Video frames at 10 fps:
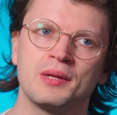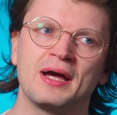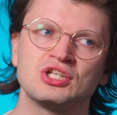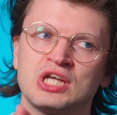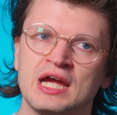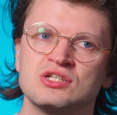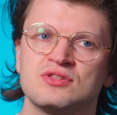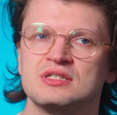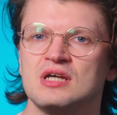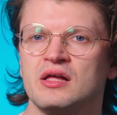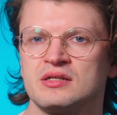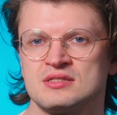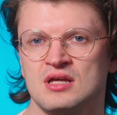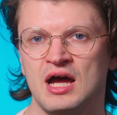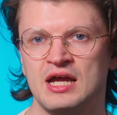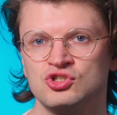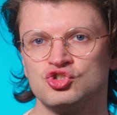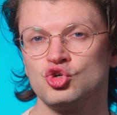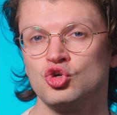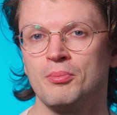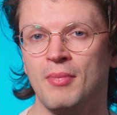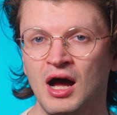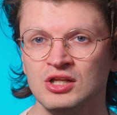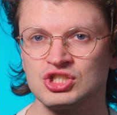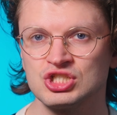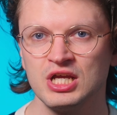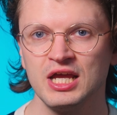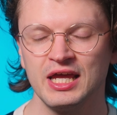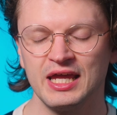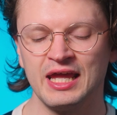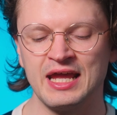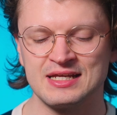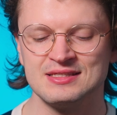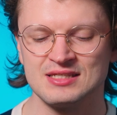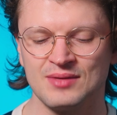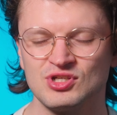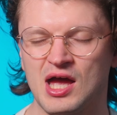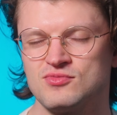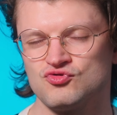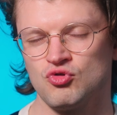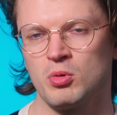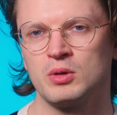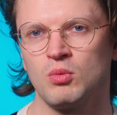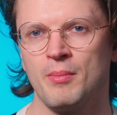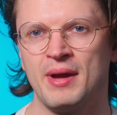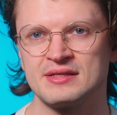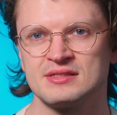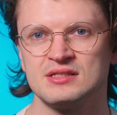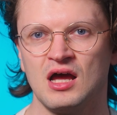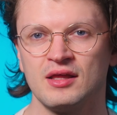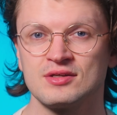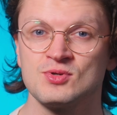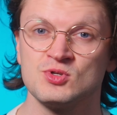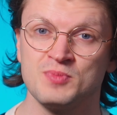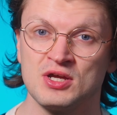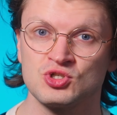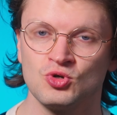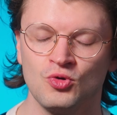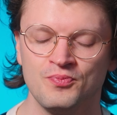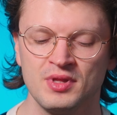about changing the Dalek design too much. It can sometimes ruin what makes a Dalek so special.